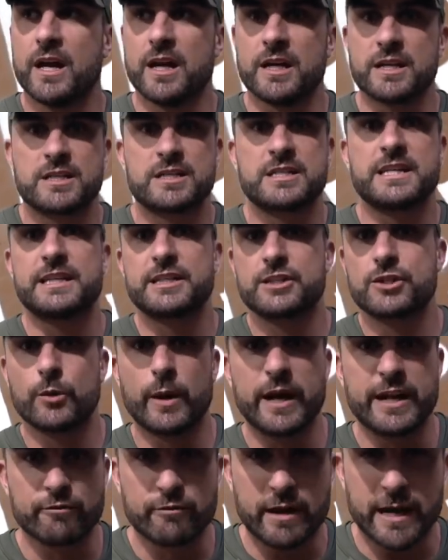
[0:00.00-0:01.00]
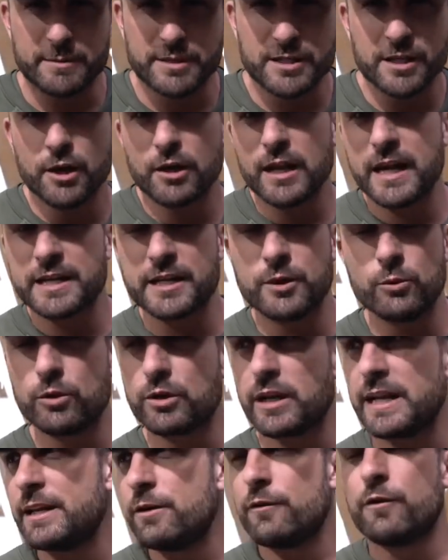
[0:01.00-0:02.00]
6 to 8 reps. You know, like you would
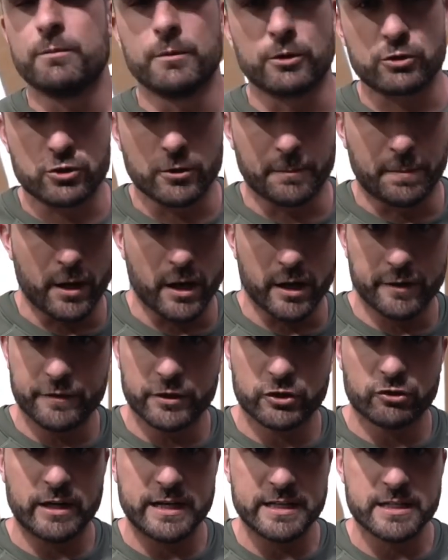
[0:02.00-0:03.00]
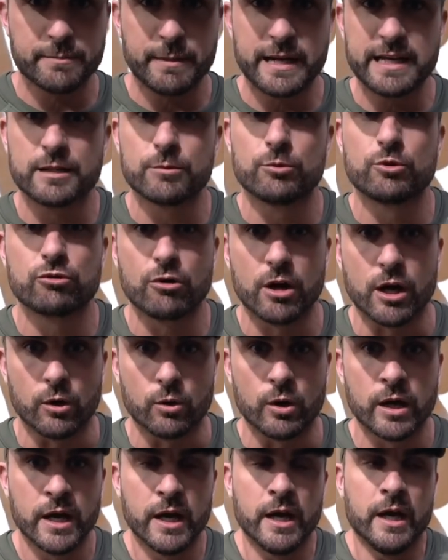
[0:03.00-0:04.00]
any other muscle part, if you're trying to make them grow,
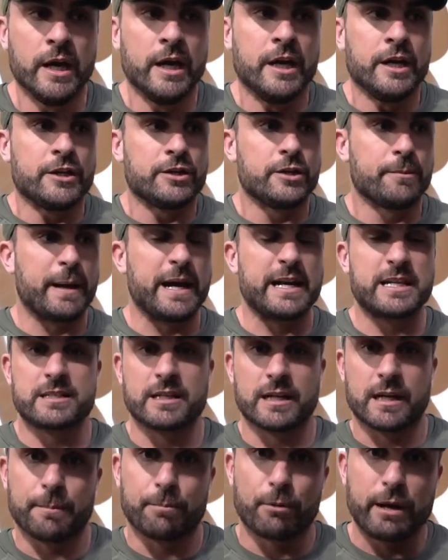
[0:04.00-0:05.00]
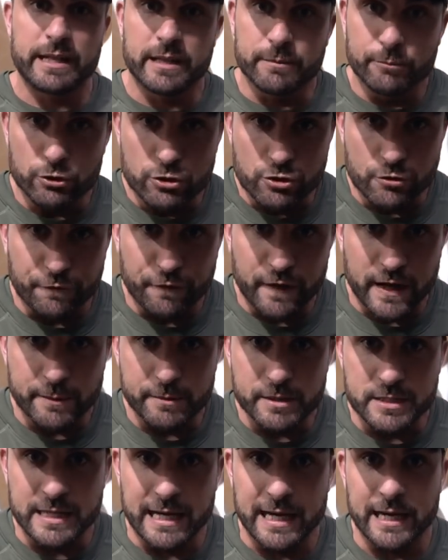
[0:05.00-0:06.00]
you basically break the muscle
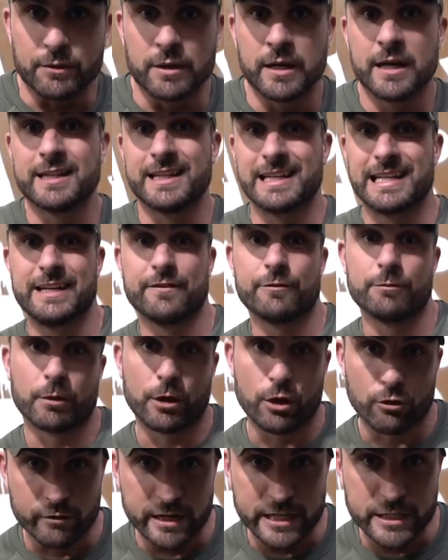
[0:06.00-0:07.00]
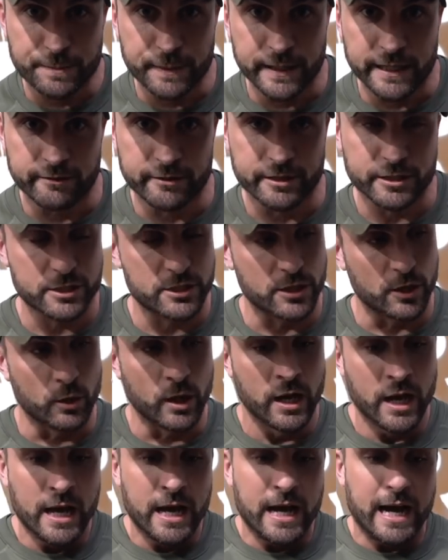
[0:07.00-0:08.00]
fibers down and then give them long rest periods. So
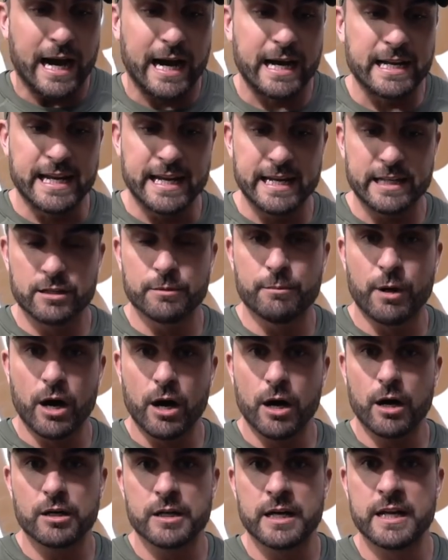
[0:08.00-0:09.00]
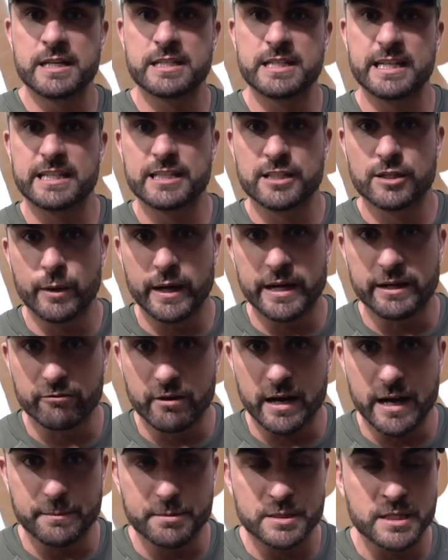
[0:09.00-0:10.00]
I'd hit them hard, 6 to 8
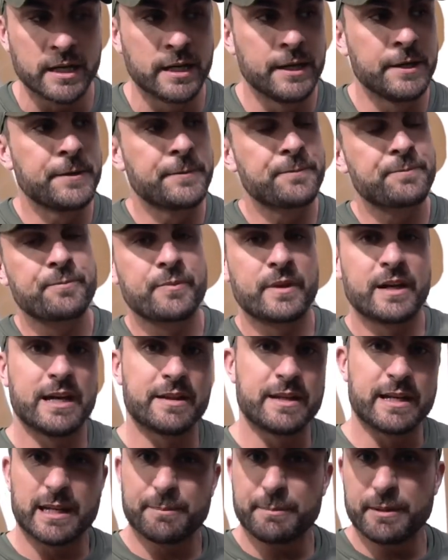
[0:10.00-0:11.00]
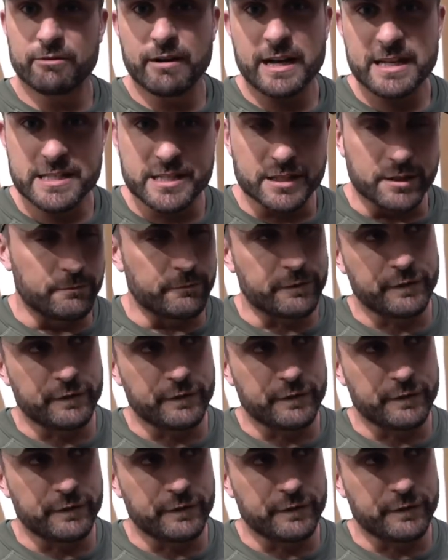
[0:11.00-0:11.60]
reps, and then I'd be resting them